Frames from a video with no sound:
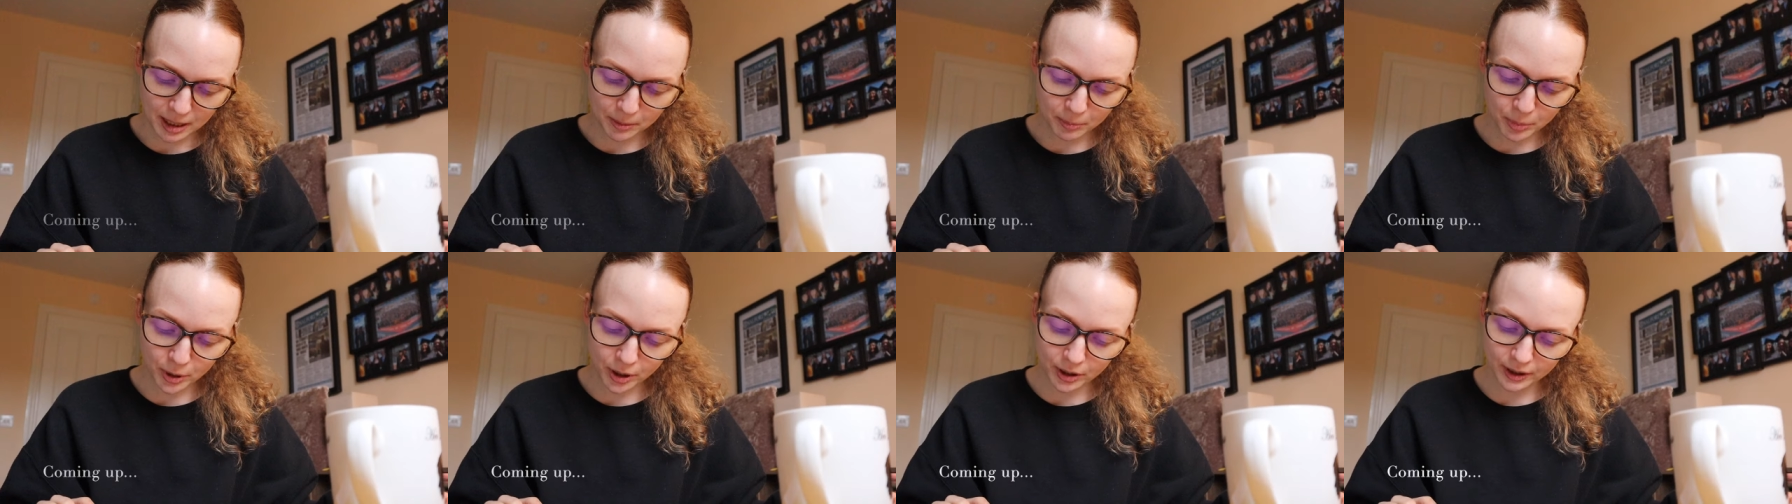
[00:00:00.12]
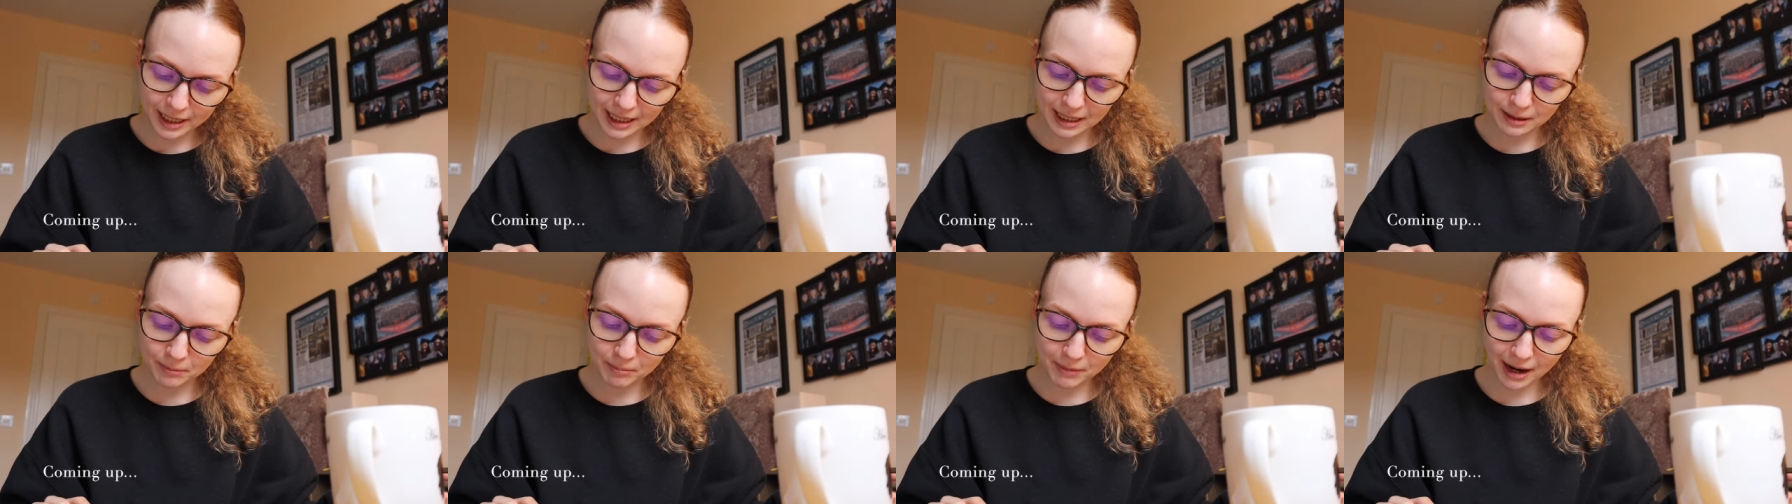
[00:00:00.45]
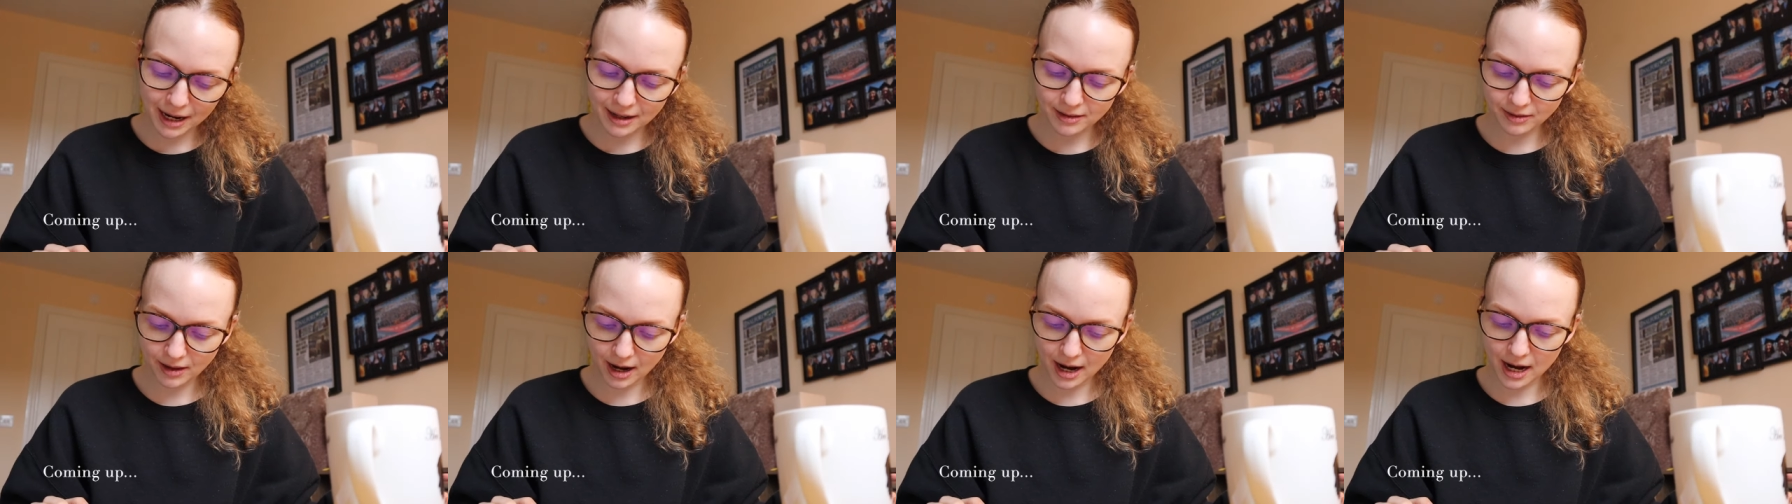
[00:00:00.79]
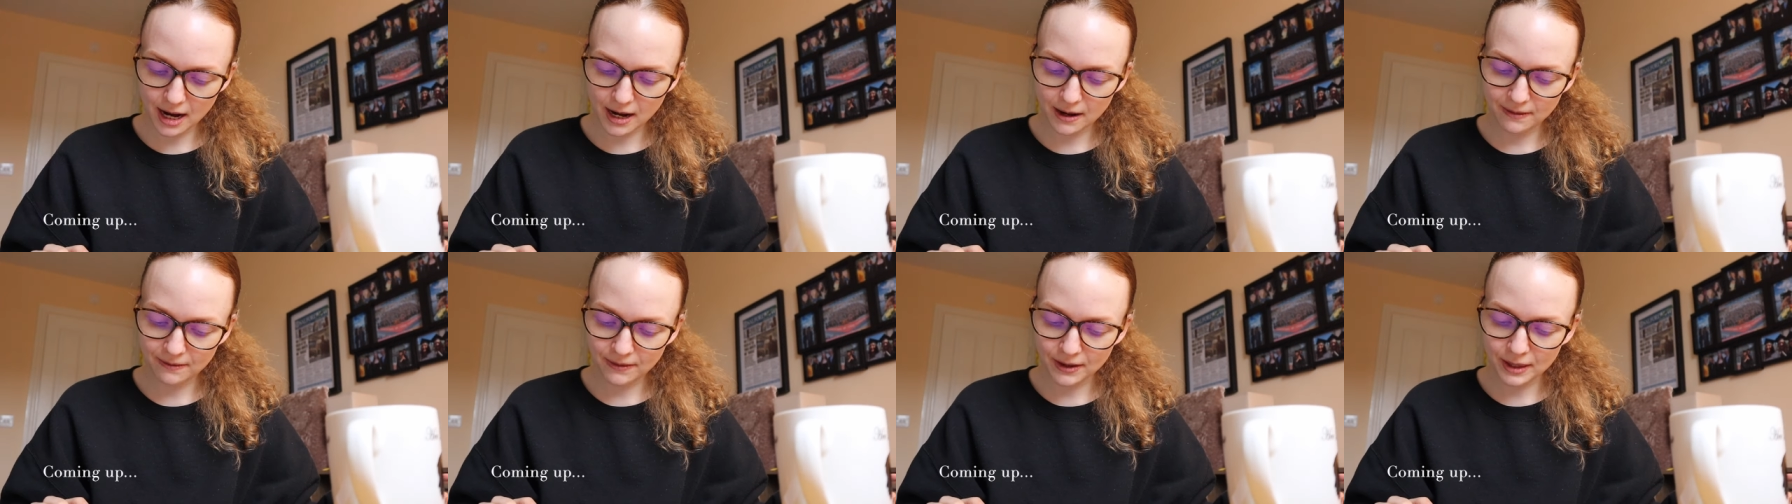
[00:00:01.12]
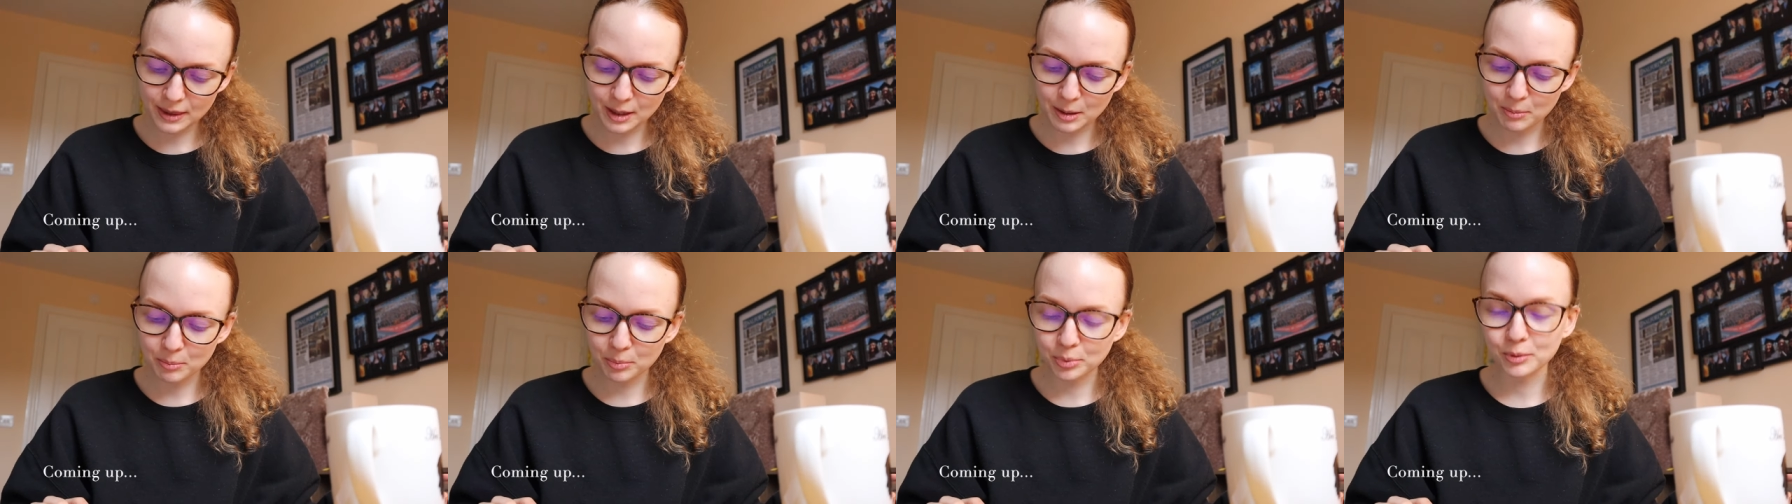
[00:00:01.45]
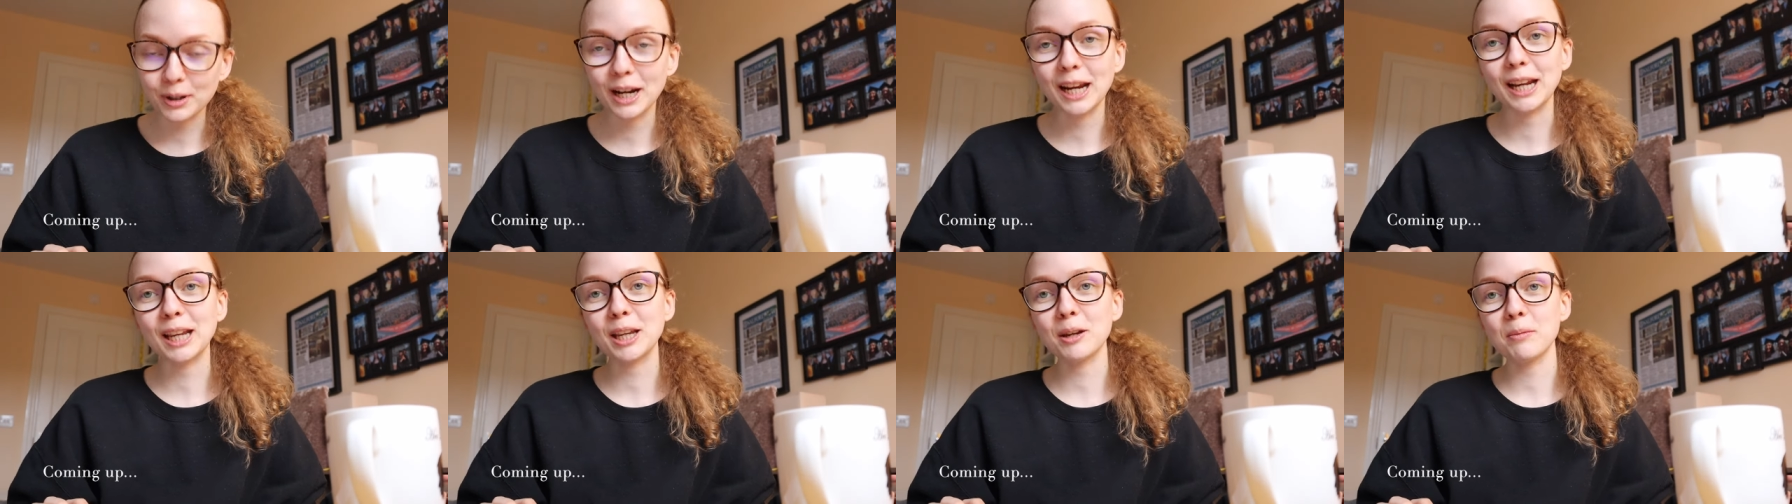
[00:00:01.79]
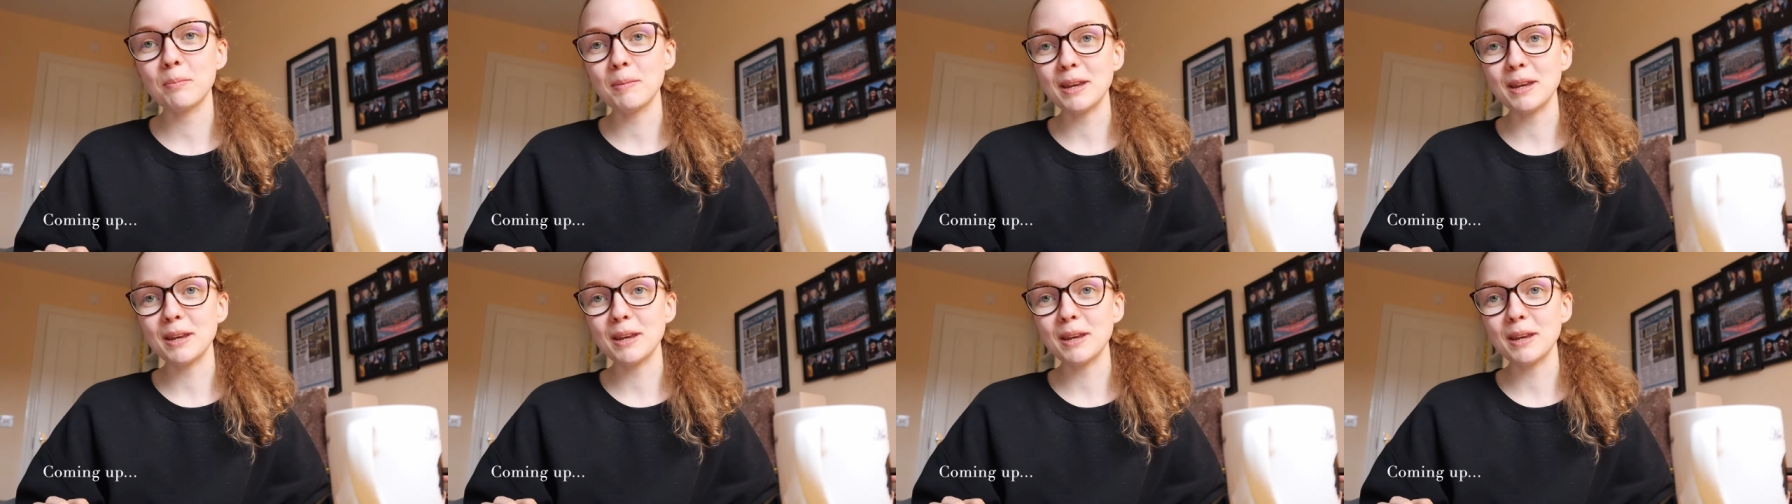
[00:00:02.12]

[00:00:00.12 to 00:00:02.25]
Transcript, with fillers: people in my life that bring